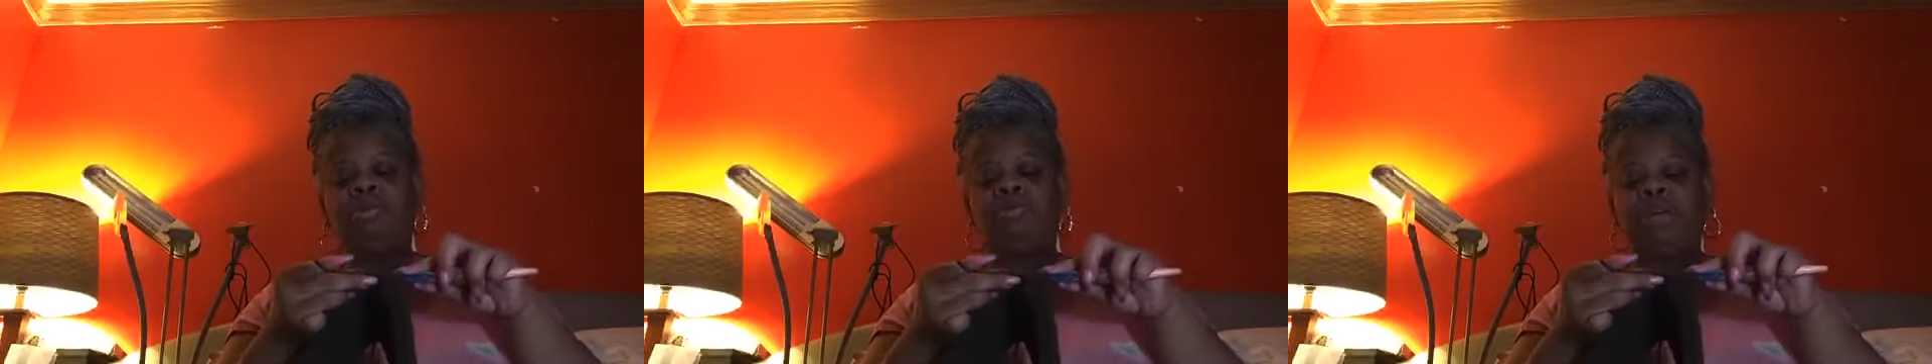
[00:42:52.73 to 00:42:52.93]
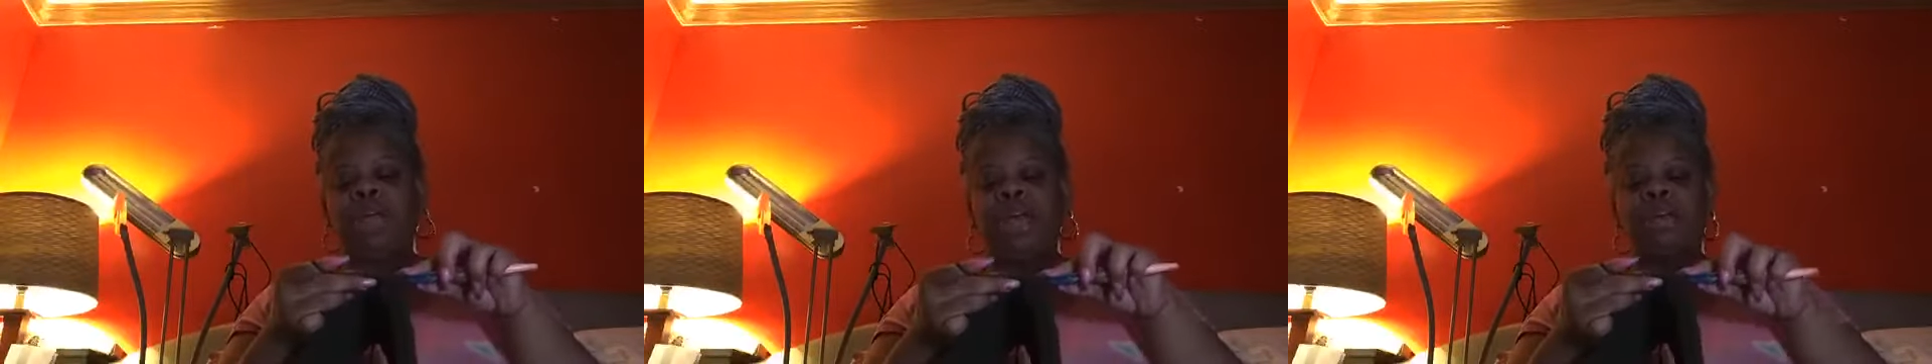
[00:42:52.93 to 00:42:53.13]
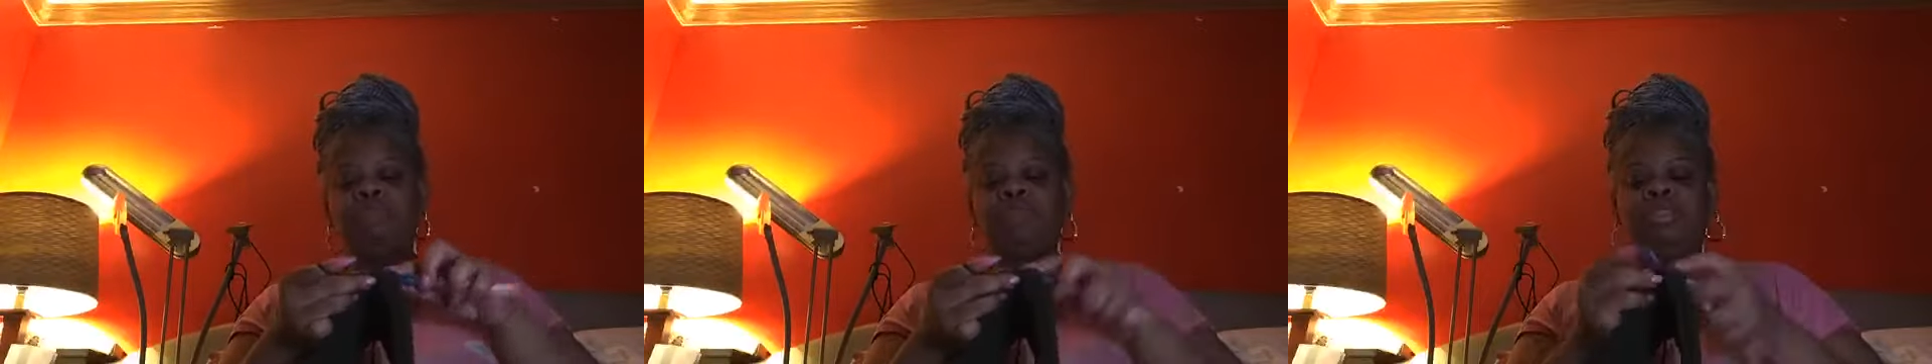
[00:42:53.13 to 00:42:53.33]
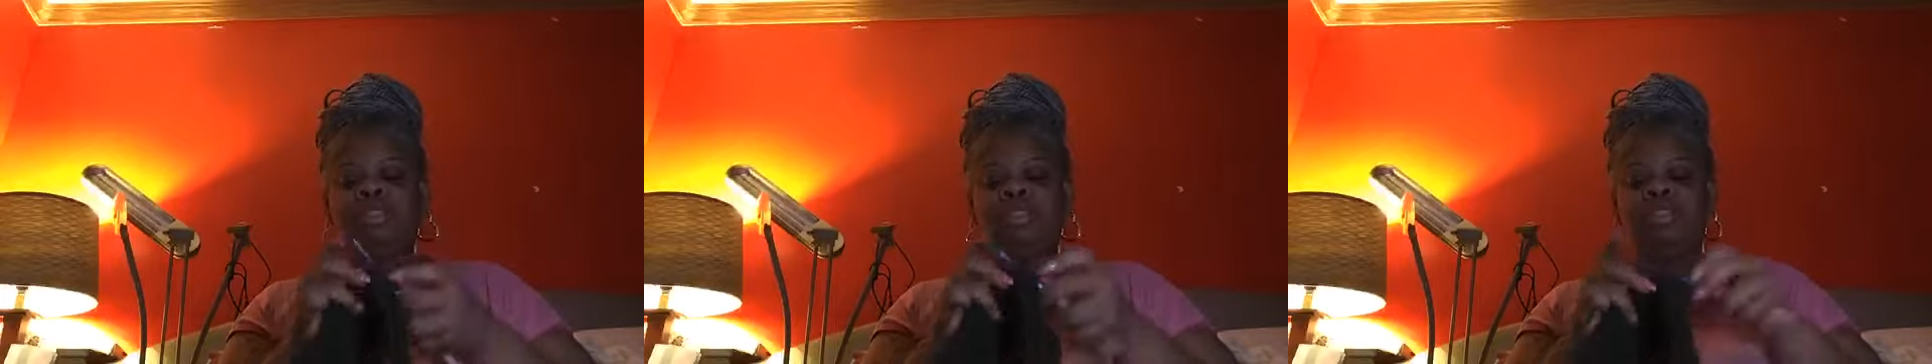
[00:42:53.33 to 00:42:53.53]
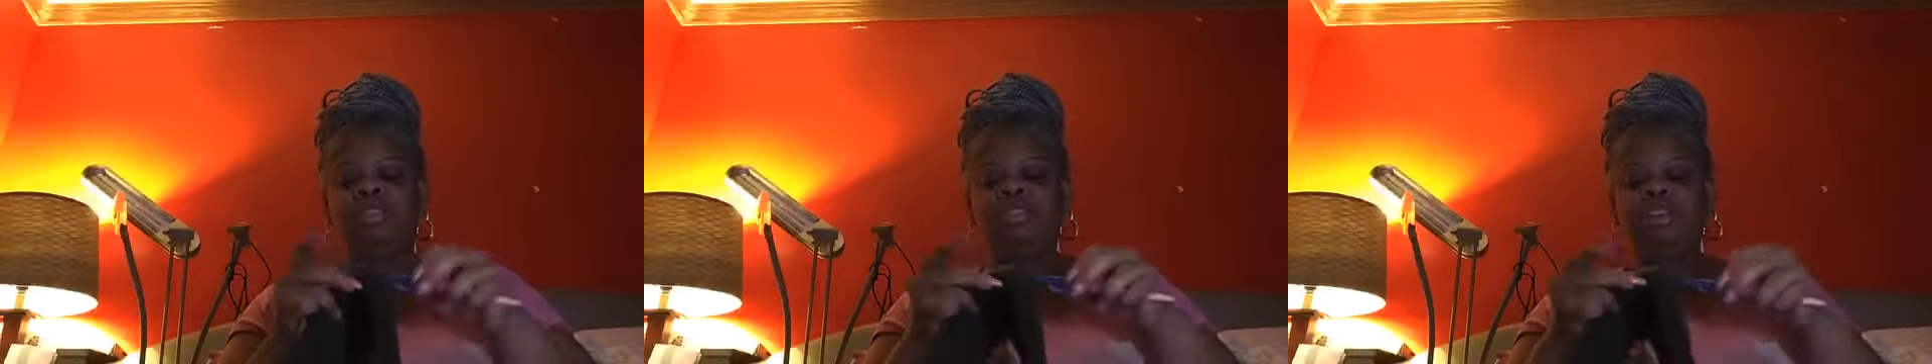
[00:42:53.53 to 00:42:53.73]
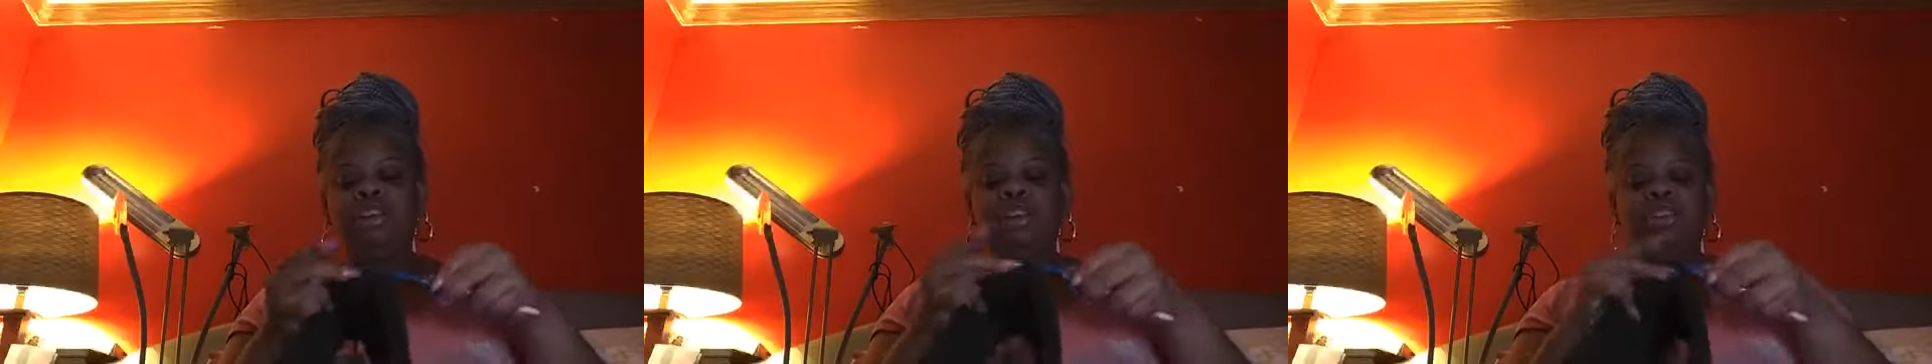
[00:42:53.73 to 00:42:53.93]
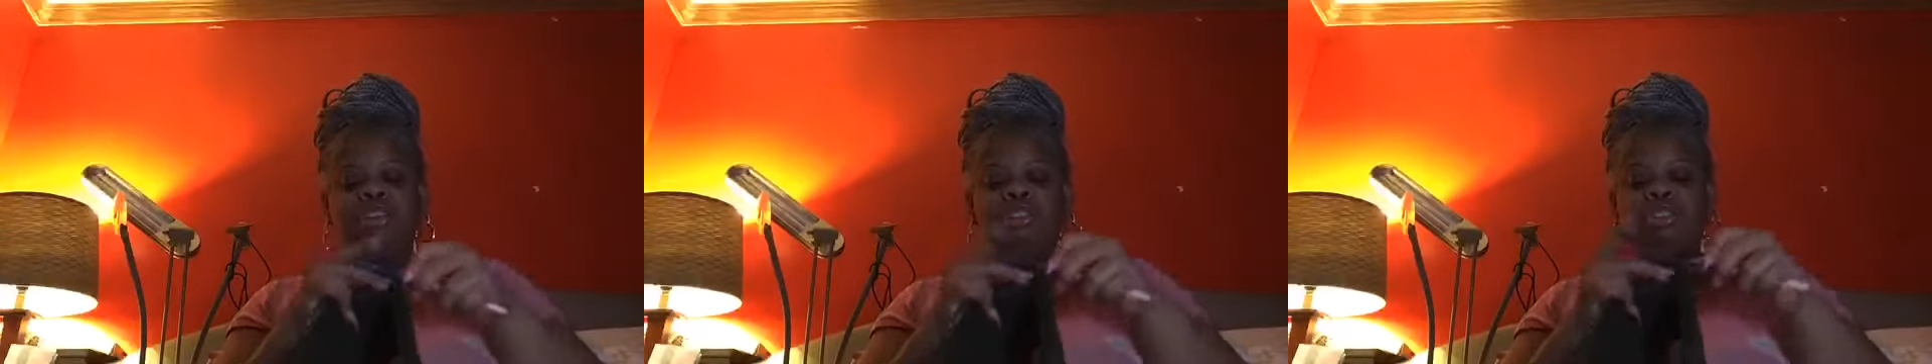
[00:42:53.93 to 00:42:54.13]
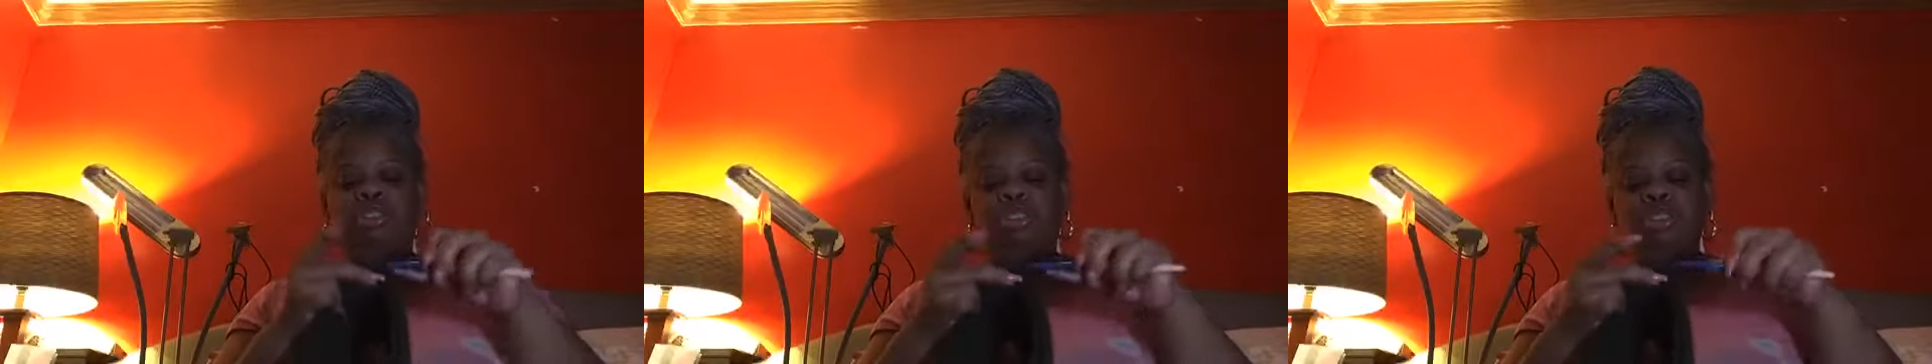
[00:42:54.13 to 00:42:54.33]
I'm going to talk about you,
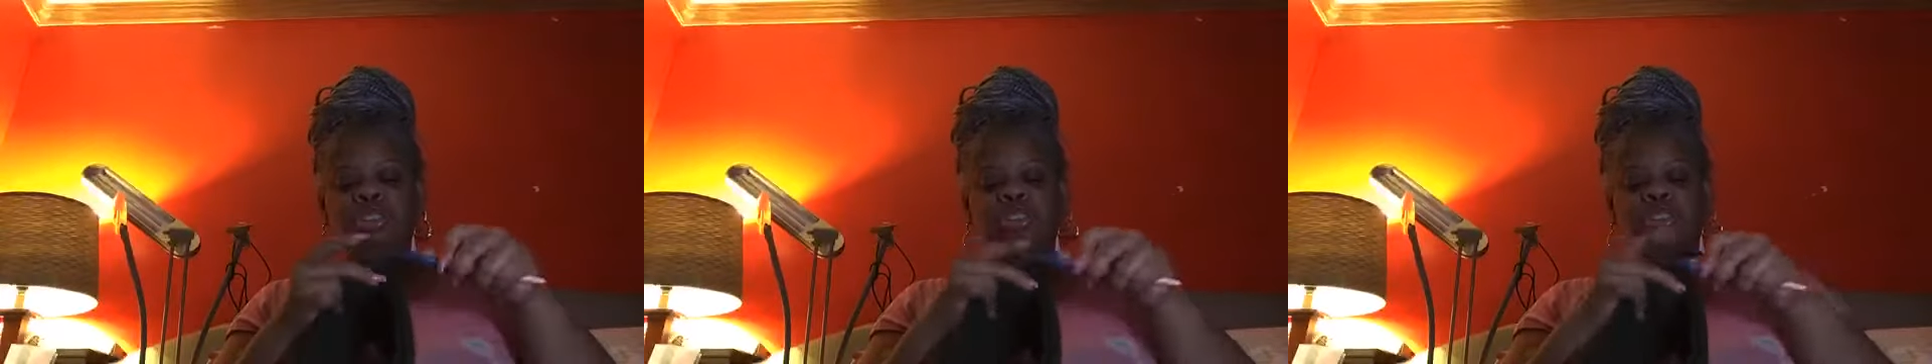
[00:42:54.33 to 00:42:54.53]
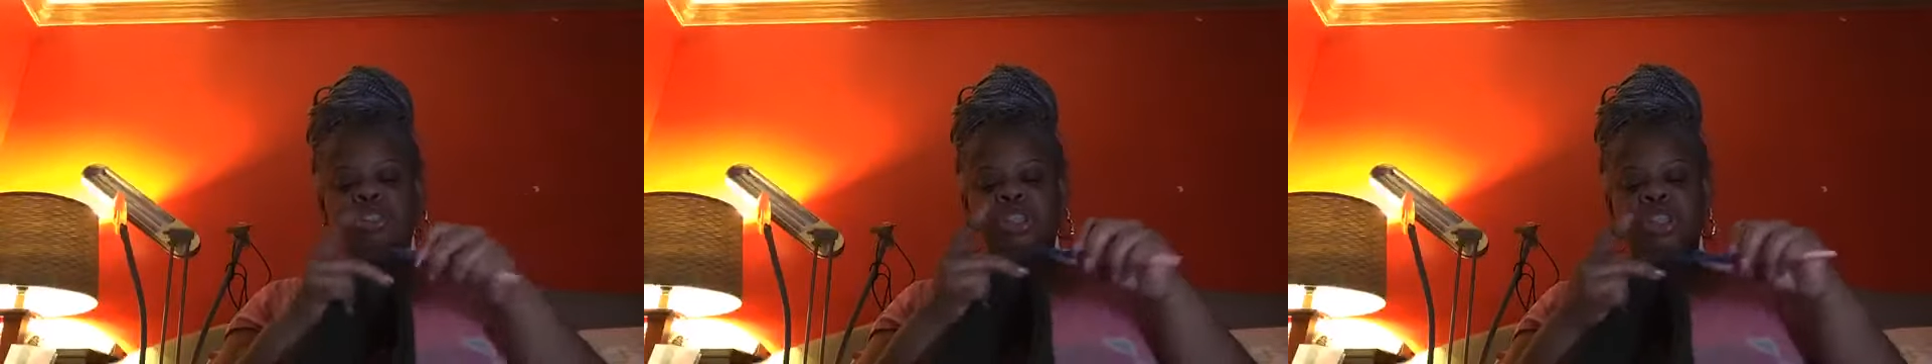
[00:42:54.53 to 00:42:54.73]
Carol, sis.